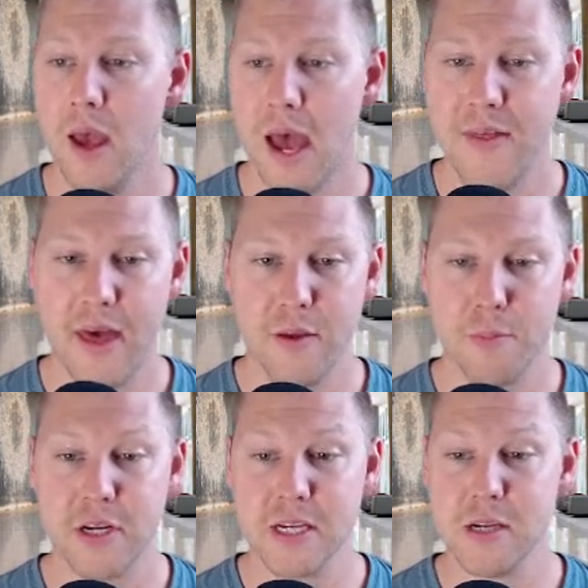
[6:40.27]
And then the
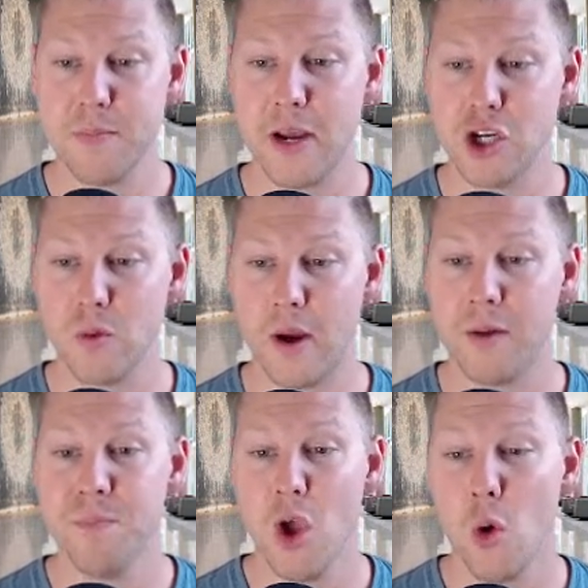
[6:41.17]
participation rate,
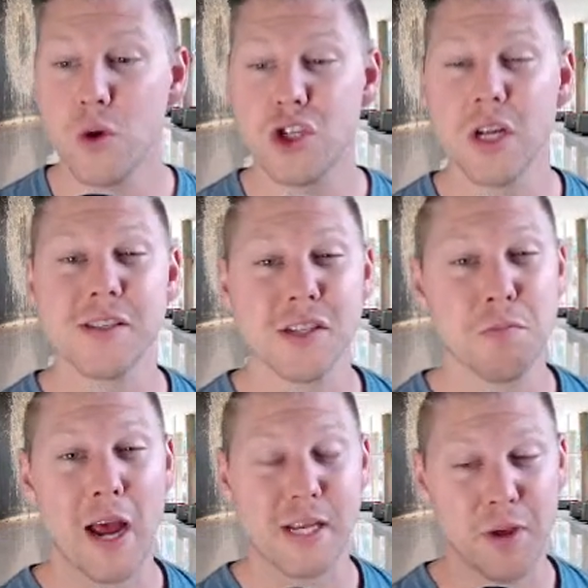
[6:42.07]
which doesn't
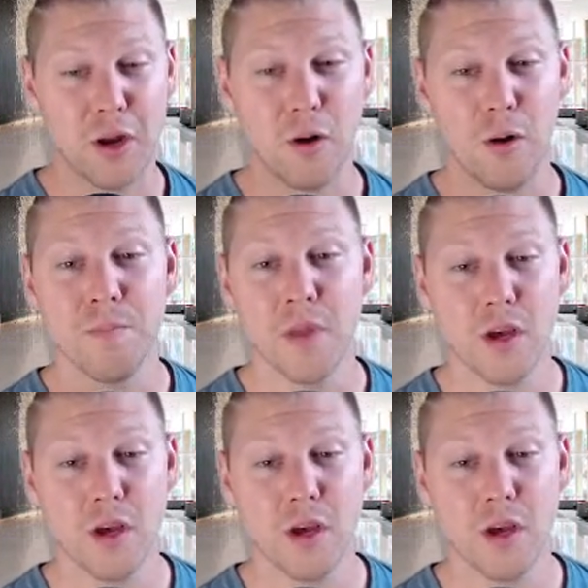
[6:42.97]
surprise me at all.